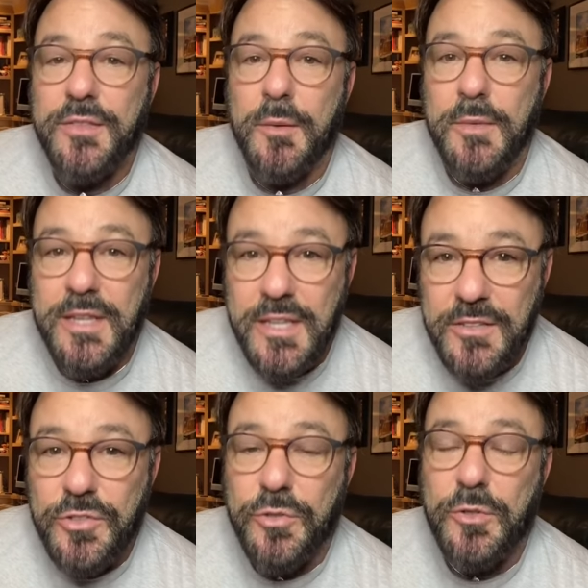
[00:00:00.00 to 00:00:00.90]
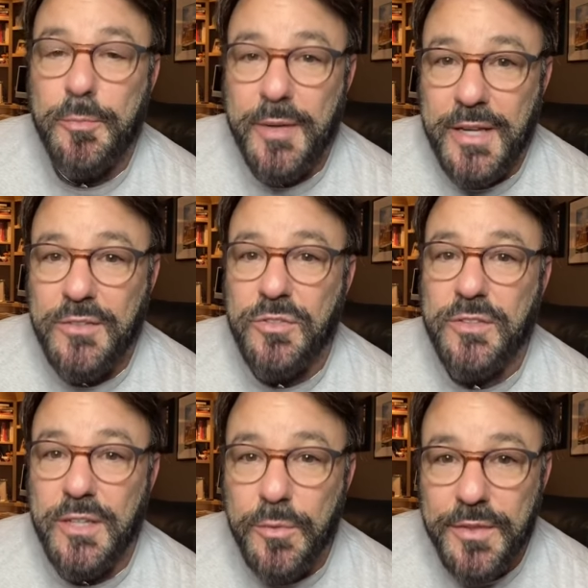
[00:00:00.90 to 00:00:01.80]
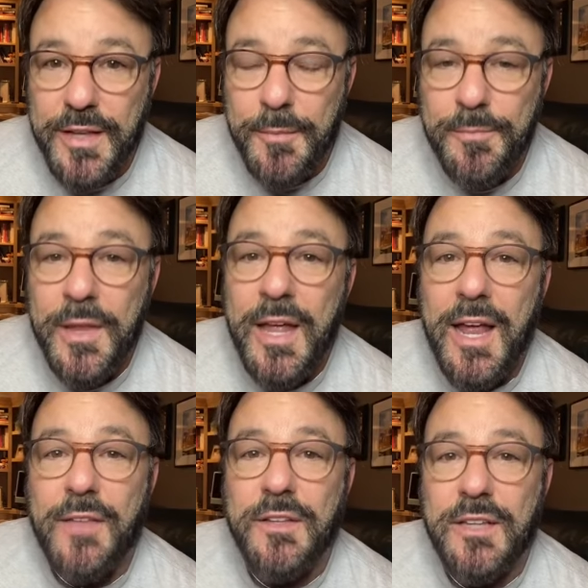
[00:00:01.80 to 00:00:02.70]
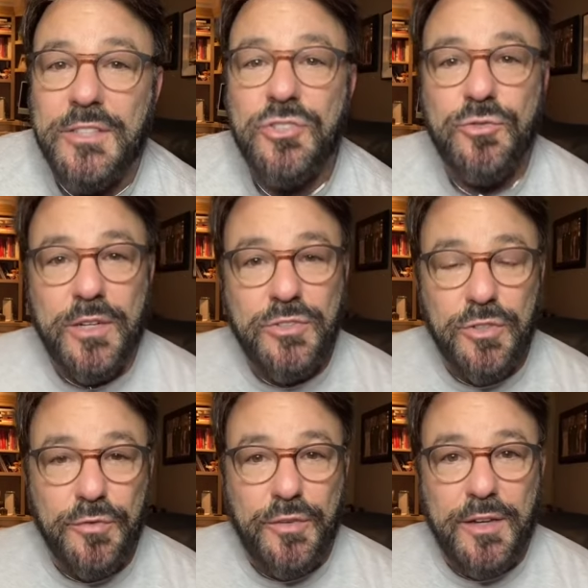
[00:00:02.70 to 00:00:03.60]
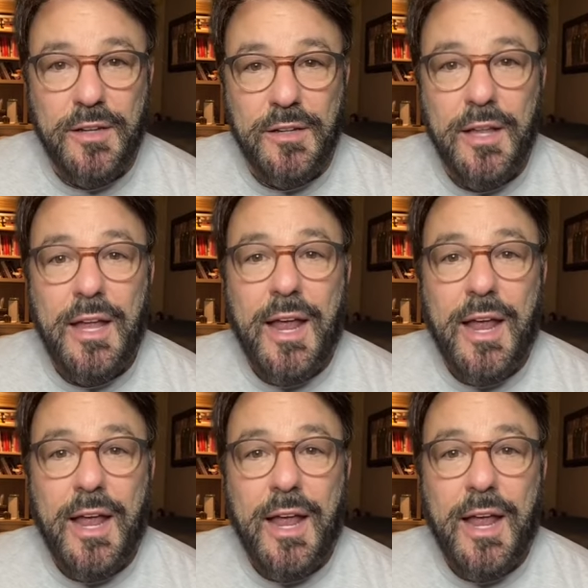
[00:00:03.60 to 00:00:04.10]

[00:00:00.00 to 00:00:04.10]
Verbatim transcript: the easier it'll be to deal with them, and the less stress you'll feel,